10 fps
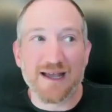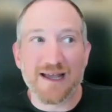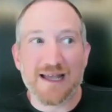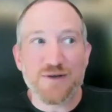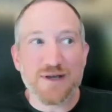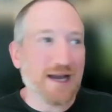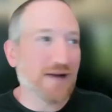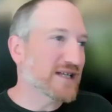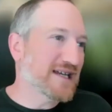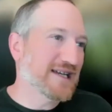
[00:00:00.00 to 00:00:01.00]
You can't
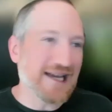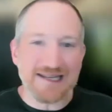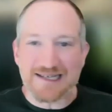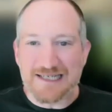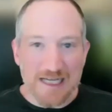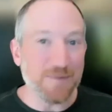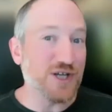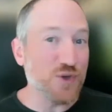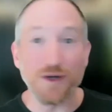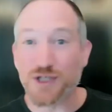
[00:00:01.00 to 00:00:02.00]
really get deep
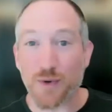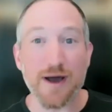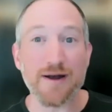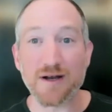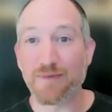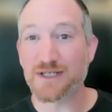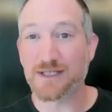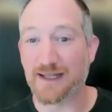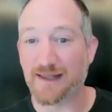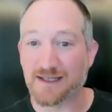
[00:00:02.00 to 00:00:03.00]
into what's going on in your
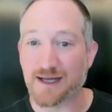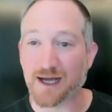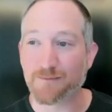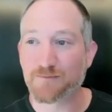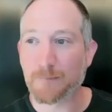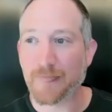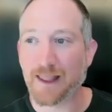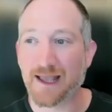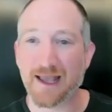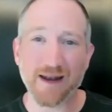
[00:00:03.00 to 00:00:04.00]
business at that time.
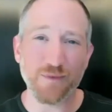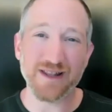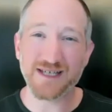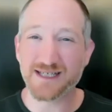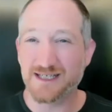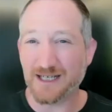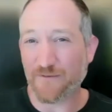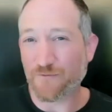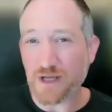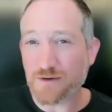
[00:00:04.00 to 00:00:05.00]
And when it's a
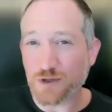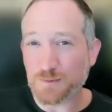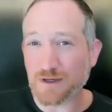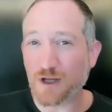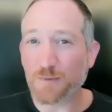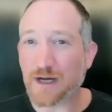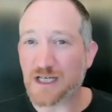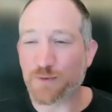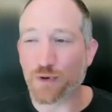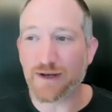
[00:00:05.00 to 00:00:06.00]
free group or a low
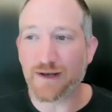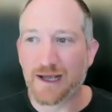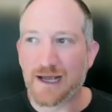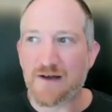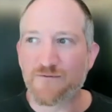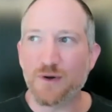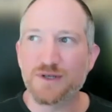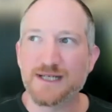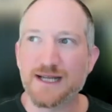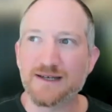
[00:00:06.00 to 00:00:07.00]
price point,
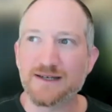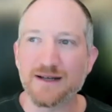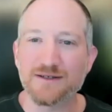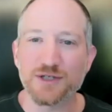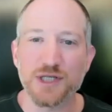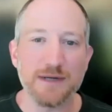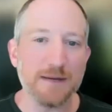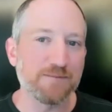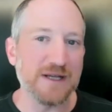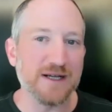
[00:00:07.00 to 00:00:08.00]
folks tend not to show
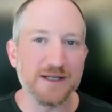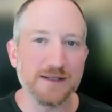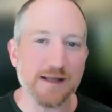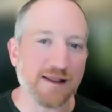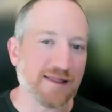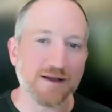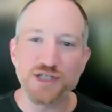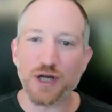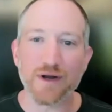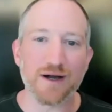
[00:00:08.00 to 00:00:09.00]
up because there's other things
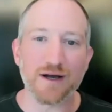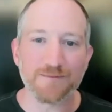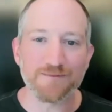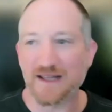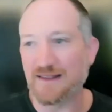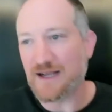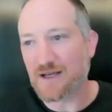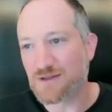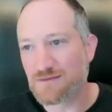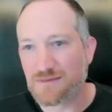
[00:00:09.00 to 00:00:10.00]
going on that they
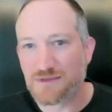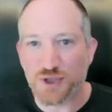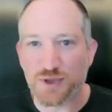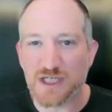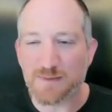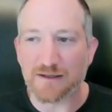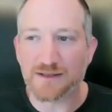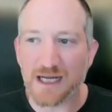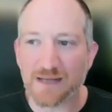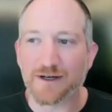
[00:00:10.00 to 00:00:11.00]
could choose to spend their
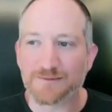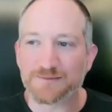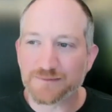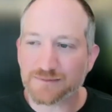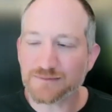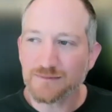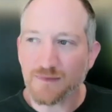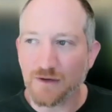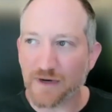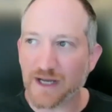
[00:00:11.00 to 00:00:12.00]
time on
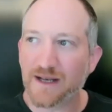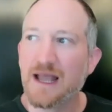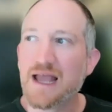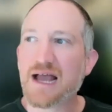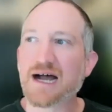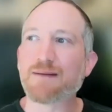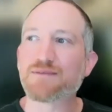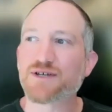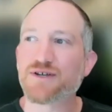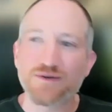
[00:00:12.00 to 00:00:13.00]
right? Um,
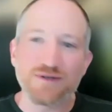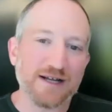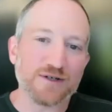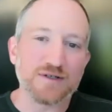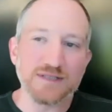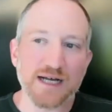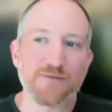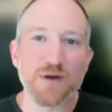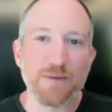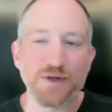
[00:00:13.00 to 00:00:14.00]
so you don't get a whole lot from those